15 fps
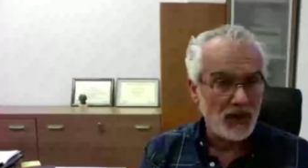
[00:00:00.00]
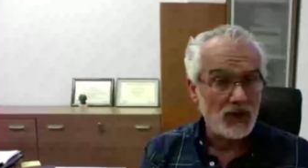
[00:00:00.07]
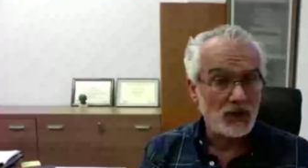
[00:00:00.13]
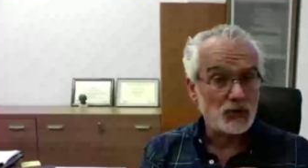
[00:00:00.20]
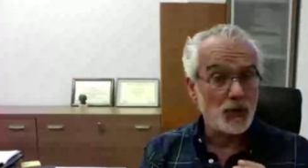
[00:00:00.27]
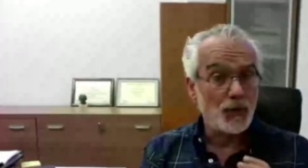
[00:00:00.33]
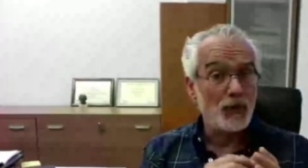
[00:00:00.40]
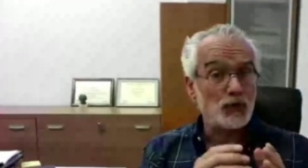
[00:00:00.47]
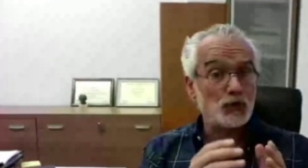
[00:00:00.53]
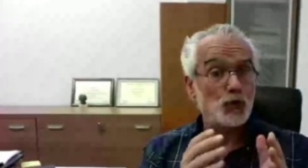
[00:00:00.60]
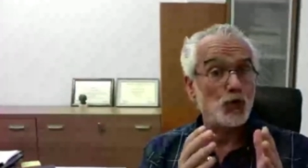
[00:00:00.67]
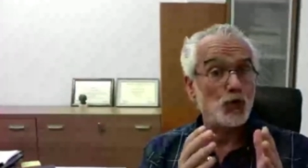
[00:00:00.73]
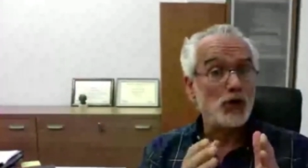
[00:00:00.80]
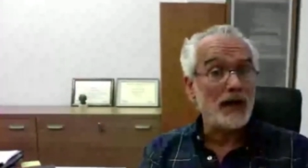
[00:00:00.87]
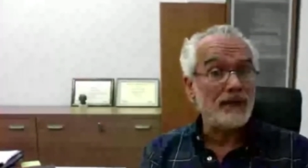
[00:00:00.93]
So those
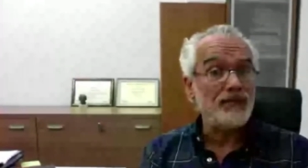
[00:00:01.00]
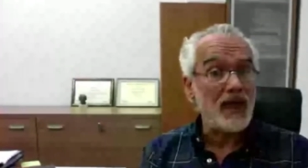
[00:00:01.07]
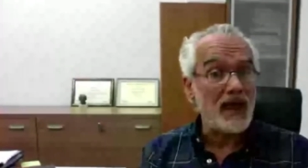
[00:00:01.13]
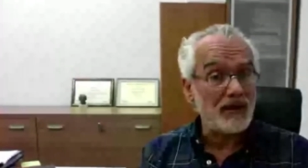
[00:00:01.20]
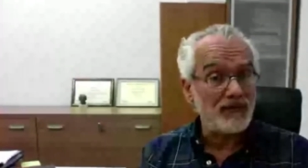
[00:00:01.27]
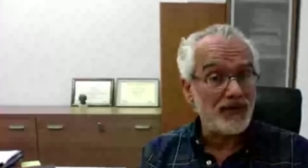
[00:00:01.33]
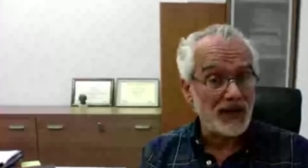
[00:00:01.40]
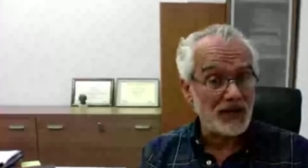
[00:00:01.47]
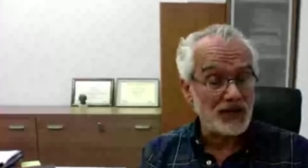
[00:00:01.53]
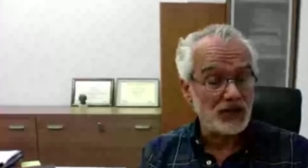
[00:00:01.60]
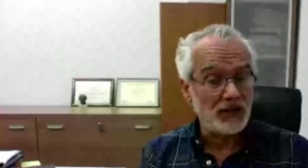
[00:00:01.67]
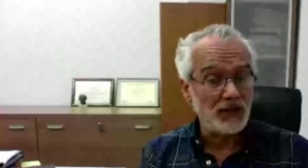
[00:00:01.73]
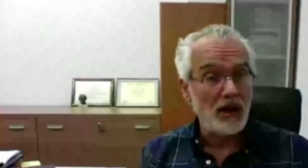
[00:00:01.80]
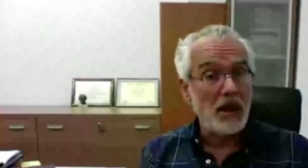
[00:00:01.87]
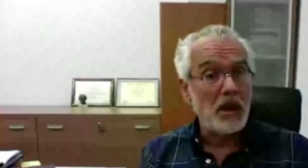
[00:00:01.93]
who got the
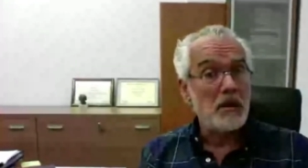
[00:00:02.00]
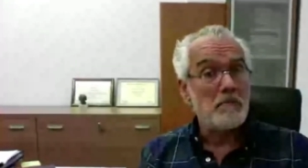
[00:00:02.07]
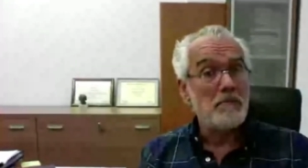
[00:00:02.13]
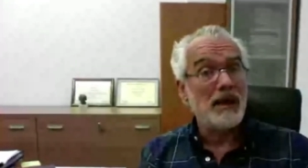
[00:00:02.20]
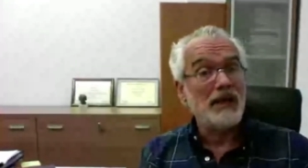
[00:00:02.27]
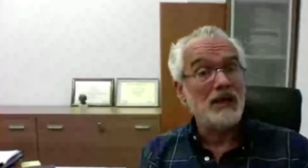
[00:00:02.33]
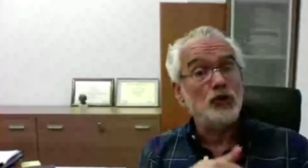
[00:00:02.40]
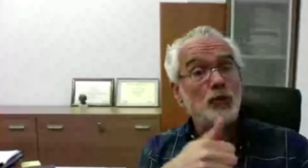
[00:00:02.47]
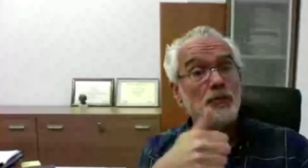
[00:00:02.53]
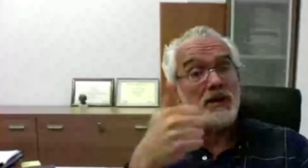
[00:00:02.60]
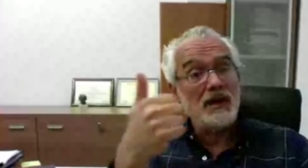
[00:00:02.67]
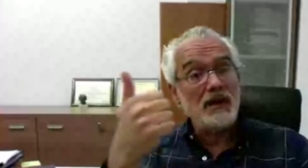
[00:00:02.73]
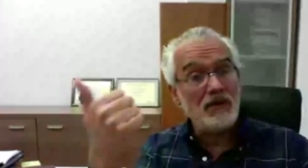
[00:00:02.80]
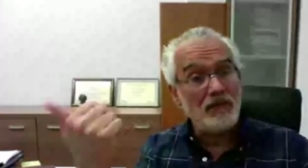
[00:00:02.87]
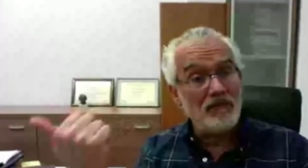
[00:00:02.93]
infection may need to
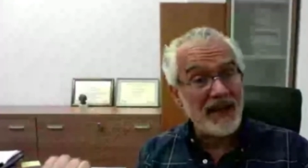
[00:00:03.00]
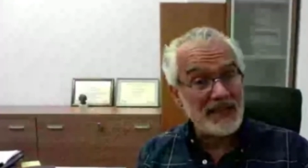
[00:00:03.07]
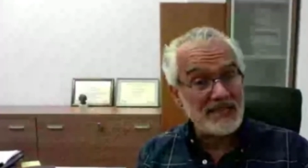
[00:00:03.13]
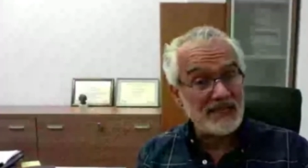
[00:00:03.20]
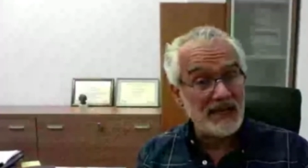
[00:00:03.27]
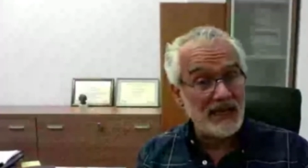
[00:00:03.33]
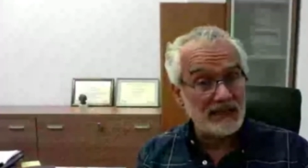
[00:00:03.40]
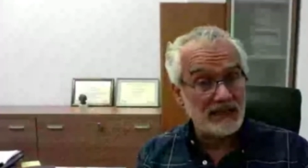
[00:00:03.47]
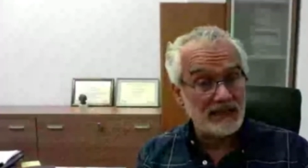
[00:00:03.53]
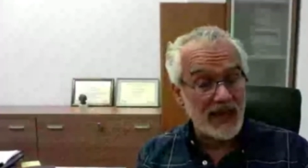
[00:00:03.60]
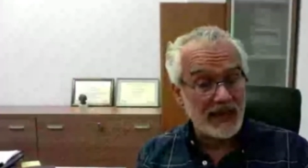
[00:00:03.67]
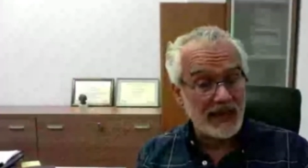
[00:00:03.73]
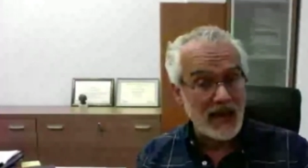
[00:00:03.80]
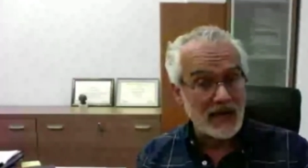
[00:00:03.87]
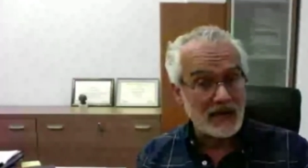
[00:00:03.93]
be vaccinated
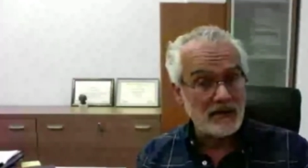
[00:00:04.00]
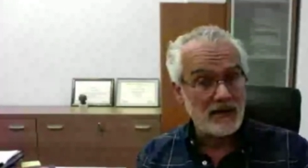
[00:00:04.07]
again